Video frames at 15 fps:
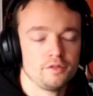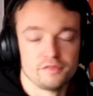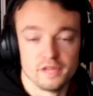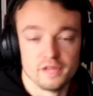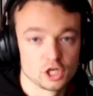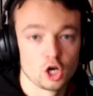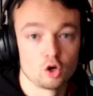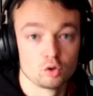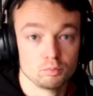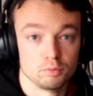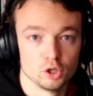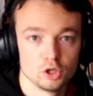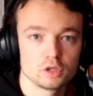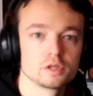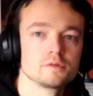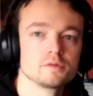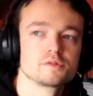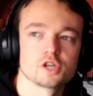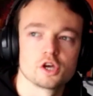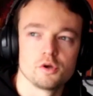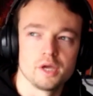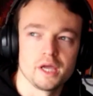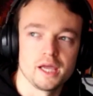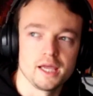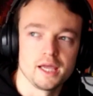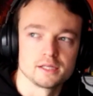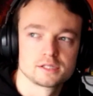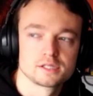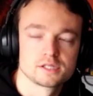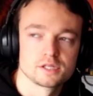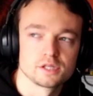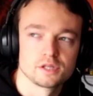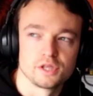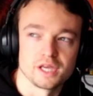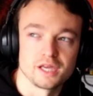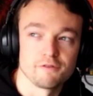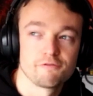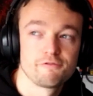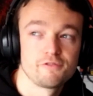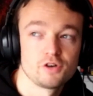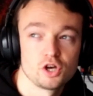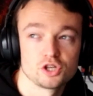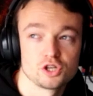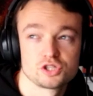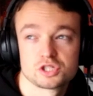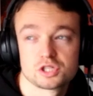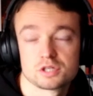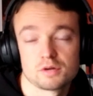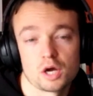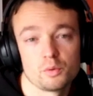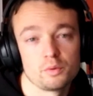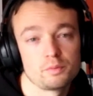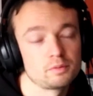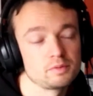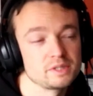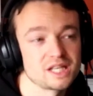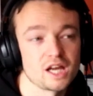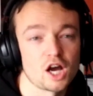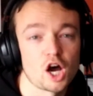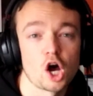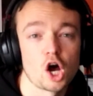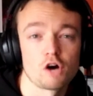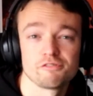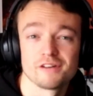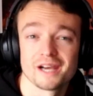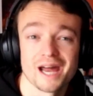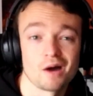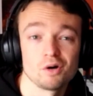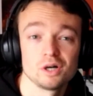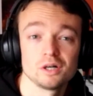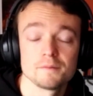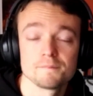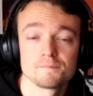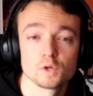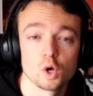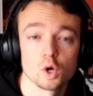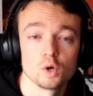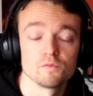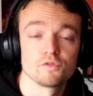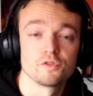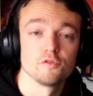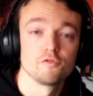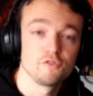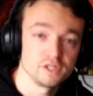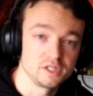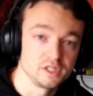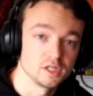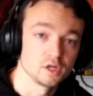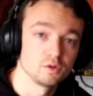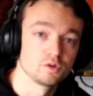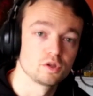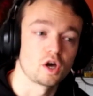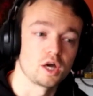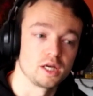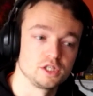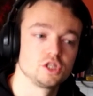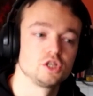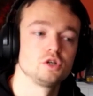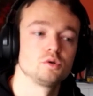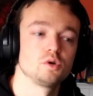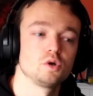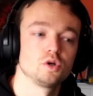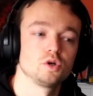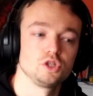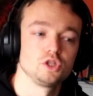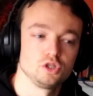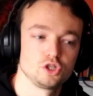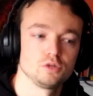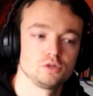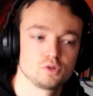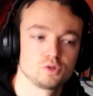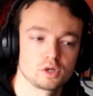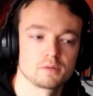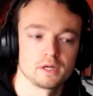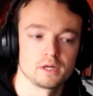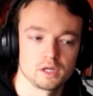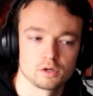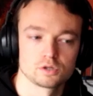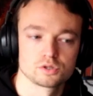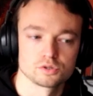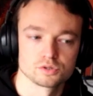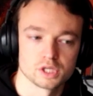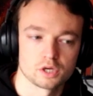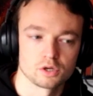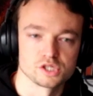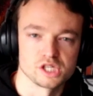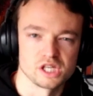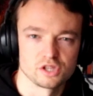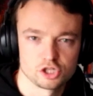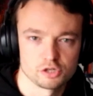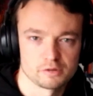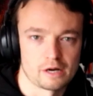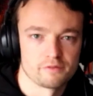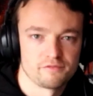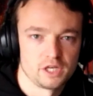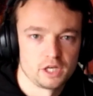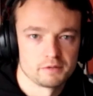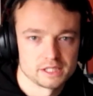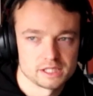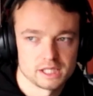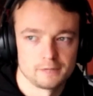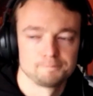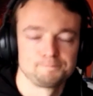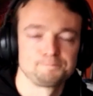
It's a long book, so it's the first, I would probably say, half an hour of the video that I do on YouTube talking about ecological psychology, the 2 hour video essay.